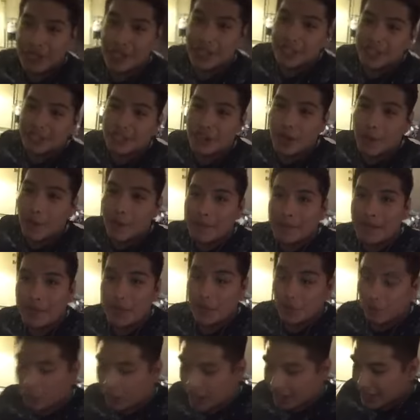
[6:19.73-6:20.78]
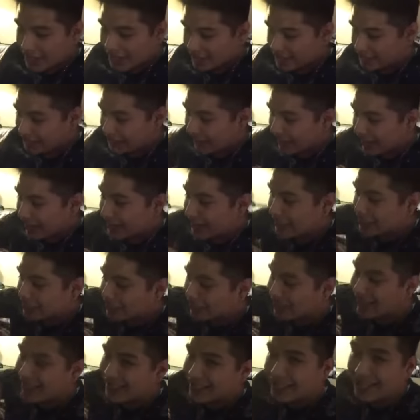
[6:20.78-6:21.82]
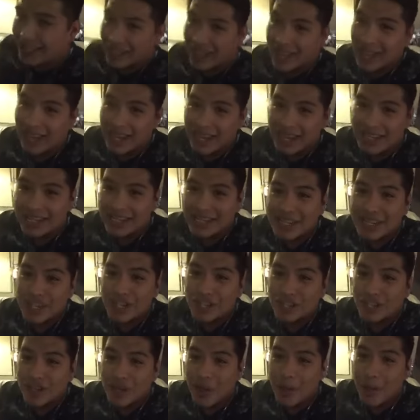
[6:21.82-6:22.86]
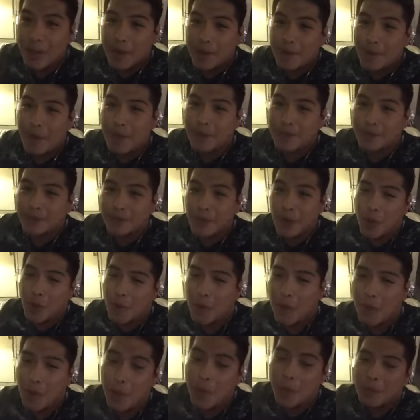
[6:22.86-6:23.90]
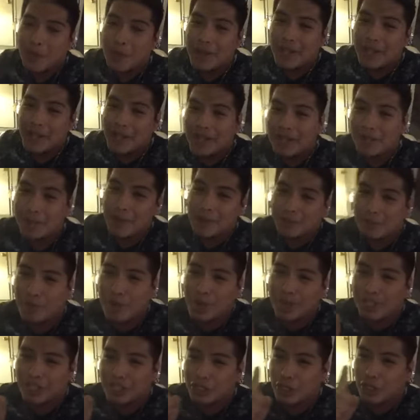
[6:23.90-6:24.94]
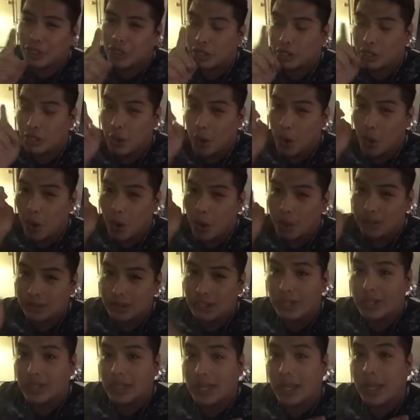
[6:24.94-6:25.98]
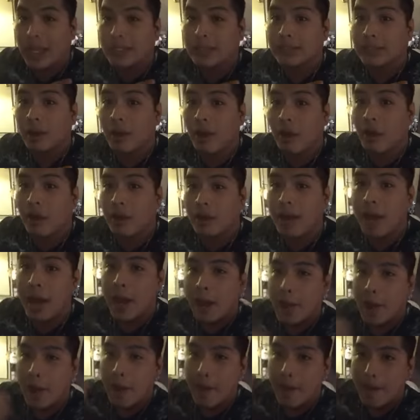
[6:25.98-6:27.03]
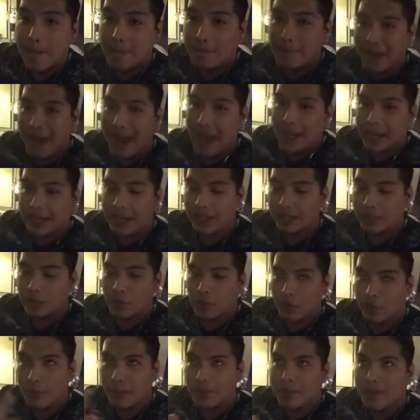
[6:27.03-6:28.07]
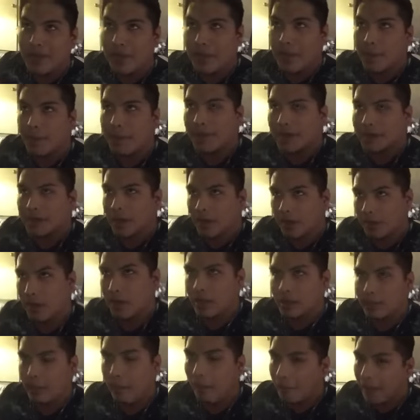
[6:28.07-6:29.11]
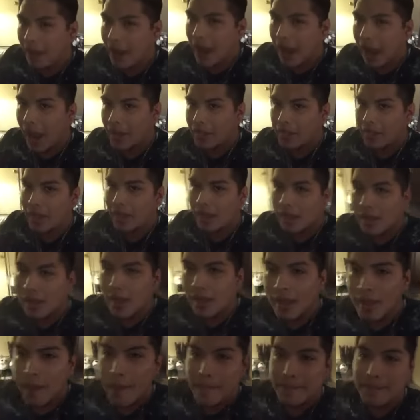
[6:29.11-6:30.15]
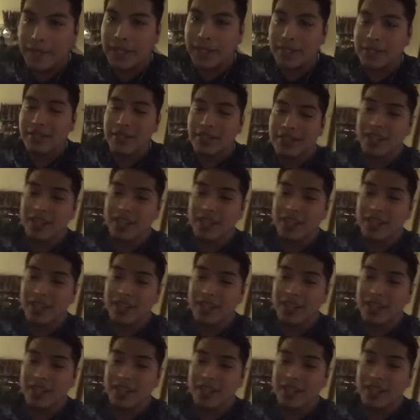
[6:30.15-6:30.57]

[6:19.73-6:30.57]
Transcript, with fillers: it's gonna be crazy i need to get changed i need to call my mom to come over because my brother's gonna go take his car back well pick up his car back because